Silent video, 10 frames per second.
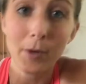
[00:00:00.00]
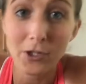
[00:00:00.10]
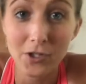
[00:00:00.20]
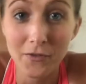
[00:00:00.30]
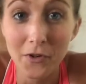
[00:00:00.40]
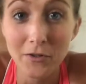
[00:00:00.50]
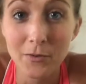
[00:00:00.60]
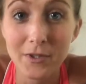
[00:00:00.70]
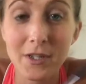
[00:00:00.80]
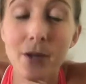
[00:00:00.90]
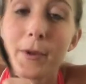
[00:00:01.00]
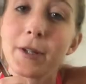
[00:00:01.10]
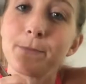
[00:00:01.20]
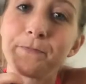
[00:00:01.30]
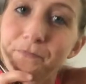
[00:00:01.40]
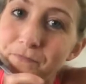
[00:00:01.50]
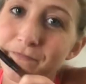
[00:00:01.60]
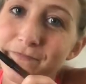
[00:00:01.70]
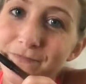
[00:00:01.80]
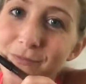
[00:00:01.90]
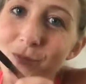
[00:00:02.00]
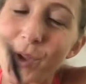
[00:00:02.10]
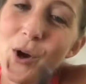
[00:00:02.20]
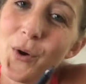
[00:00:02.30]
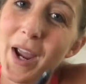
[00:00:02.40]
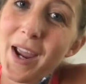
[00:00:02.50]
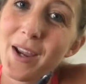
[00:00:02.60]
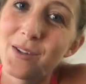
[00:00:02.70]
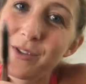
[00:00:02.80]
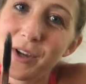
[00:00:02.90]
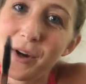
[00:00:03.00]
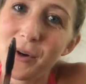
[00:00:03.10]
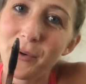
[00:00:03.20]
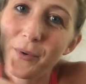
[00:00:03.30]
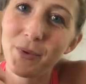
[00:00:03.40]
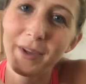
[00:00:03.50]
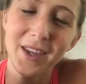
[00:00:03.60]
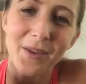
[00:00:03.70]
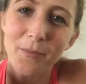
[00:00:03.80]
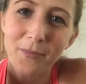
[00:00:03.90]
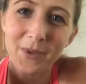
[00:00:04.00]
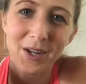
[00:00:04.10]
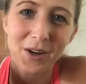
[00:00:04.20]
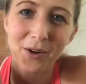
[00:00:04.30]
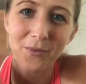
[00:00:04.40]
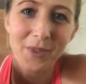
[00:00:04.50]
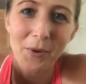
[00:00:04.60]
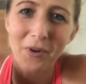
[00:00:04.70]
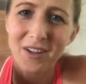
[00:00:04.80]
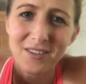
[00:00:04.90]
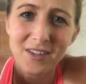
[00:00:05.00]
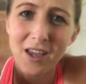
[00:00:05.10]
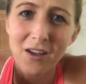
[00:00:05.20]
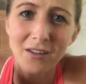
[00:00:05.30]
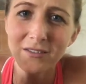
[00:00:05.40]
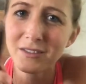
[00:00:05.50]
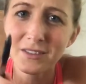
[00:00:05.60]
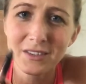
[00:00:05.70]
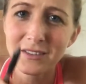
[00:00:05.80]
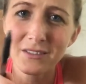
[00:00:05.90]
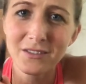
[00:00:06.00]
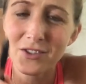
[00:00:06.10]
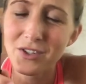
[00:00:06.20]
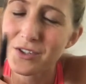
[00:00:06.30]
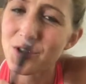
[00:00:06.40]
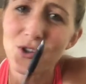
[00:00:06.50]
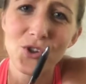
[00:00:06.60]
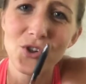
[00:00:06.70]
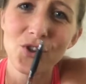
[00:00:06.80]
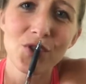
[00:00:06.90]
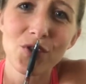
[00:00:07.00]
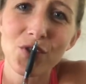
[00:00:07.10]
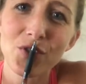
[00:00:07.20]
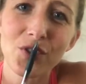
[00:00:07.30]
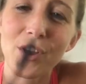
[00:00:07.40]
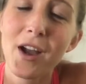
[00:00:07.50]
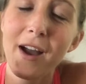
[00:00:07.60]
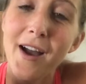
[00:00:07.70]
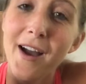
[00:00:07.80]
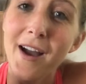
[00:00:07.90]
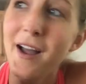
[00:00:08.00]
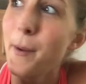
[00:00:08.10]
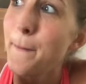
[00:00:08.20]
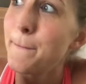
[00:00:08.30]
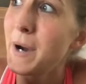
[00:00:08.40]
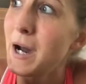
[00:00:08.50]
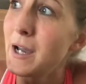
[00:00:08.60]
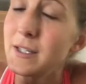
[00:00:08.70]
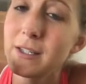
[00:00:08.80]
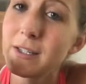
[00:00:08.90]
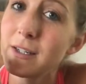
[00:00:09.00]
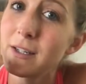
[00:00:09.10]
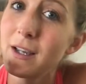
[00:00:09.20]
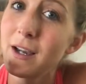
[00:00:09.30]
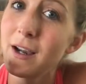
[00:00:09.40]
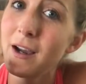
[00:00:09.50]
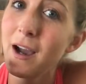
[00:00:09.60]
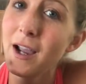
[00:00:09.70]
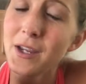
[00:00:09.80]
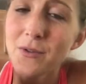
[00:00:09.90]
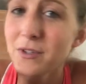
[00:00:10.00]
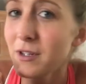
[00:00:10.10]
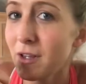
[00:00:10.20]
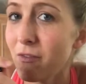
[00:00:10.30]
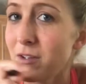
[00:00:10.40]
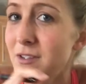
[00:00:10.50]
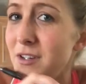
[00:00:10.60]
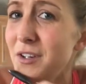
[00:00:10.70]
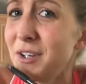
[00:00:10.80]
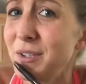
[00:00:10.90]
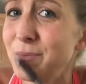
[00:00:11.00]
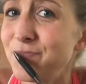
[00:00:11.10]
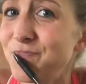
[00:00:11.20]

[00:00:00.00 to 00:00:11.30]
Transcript: Bunches of Oats with cinnamon. Okay, so, they were on sale, just shh. But I used to live on cereal,